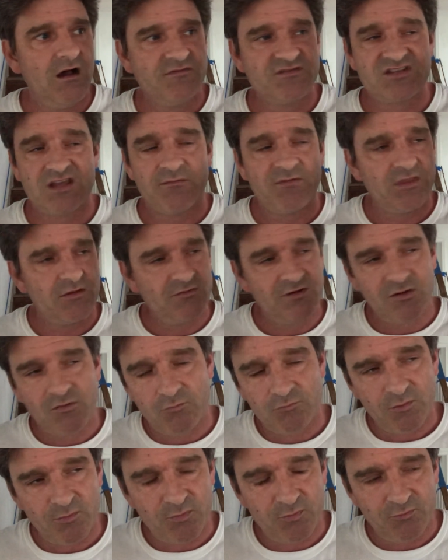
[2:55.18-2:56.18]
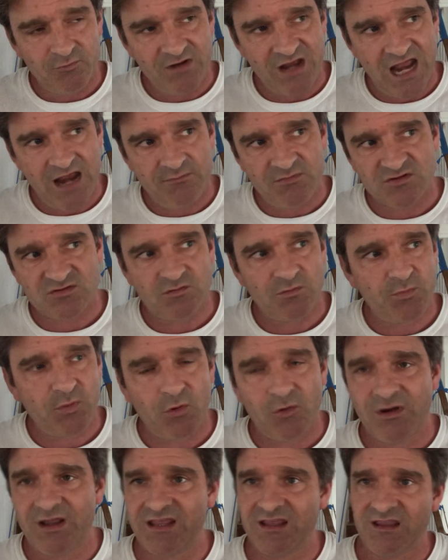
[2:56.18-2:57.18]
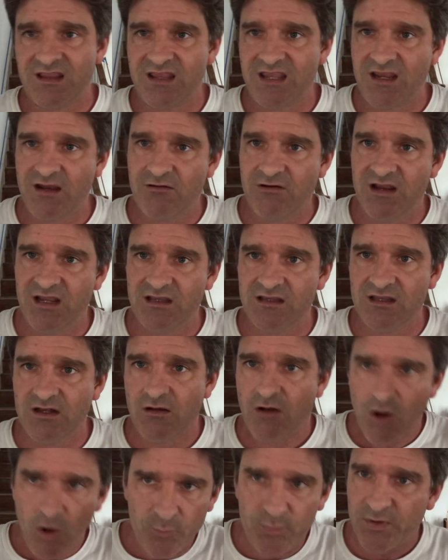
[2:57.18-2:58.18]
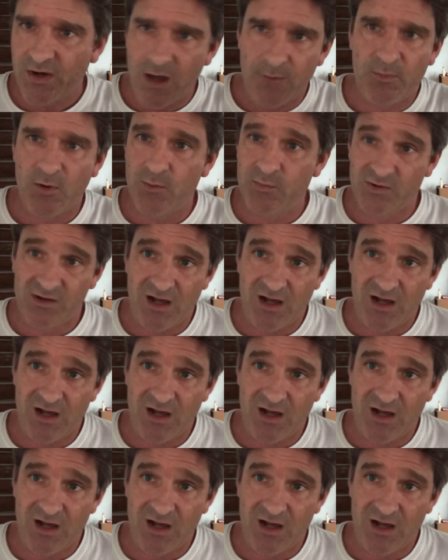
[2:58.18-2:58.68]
some of the neighbors reporting, hearing, open up,